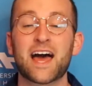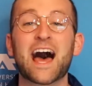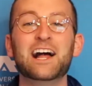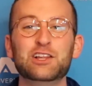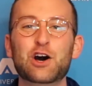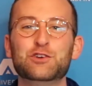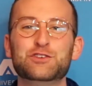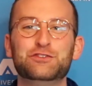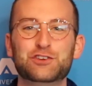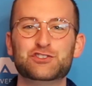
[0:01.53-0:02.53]
Hello,
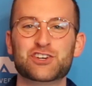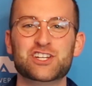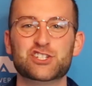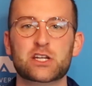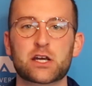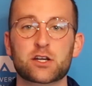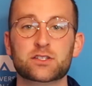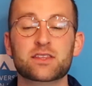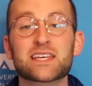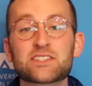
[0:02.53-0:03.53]
you future
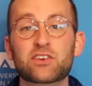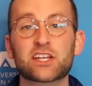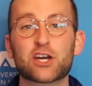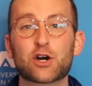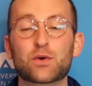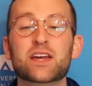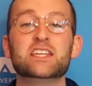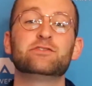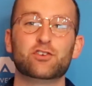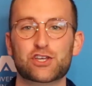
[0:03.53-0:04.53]
engineers. This video
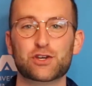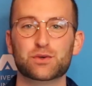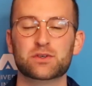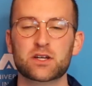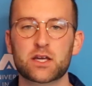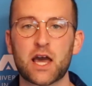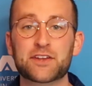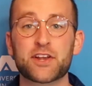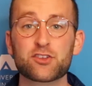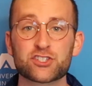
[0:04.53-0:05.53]
is for you.
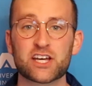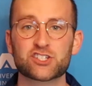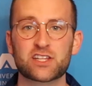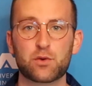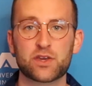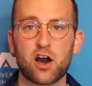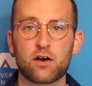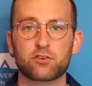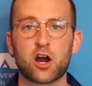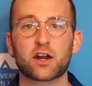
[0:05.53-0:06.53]
Another session that we
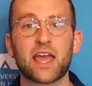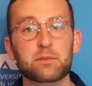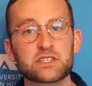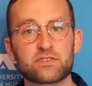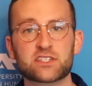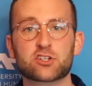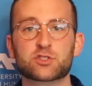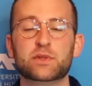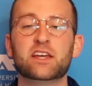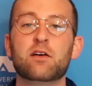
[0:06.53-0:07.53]
offer our campus
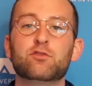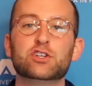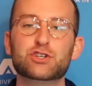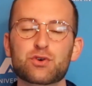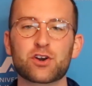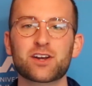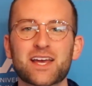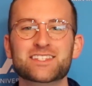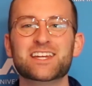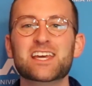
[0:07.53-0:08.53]
visitors when they come for a tour
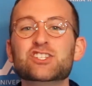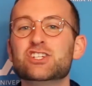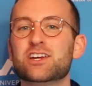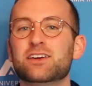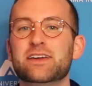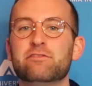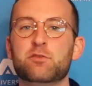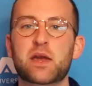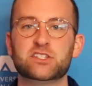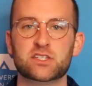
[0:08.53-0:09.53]
is an engineering
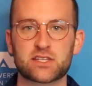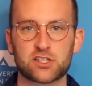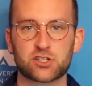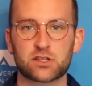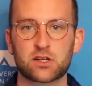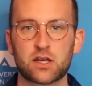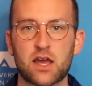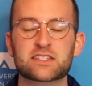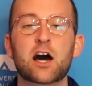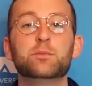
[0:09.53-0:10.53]
information session
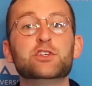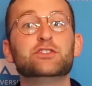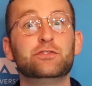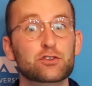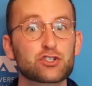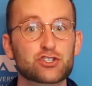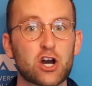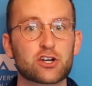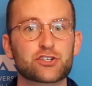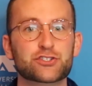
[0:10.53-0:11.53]
to help those future
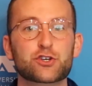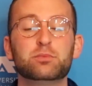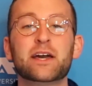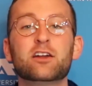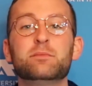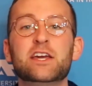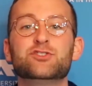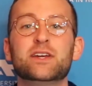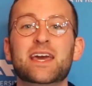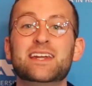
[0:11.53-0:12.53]
chargers who plan on
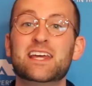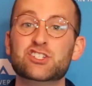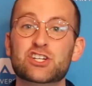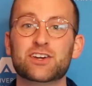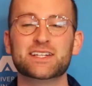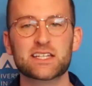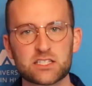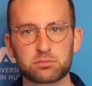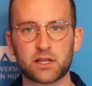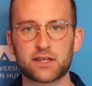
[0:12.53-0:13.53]
majoring in an engineering
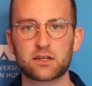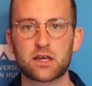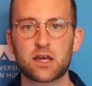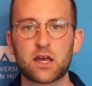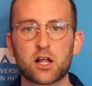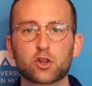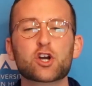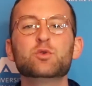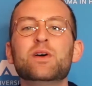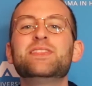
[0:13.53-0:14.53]
discipline
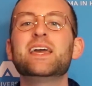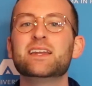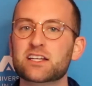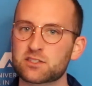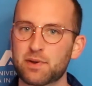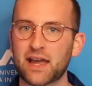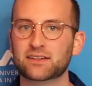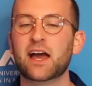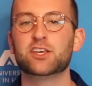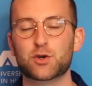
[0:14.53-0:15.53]
learn what they can
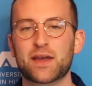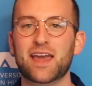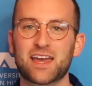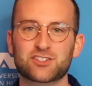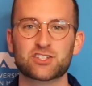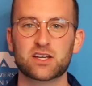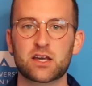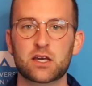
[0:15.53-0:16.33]
expect at UAH.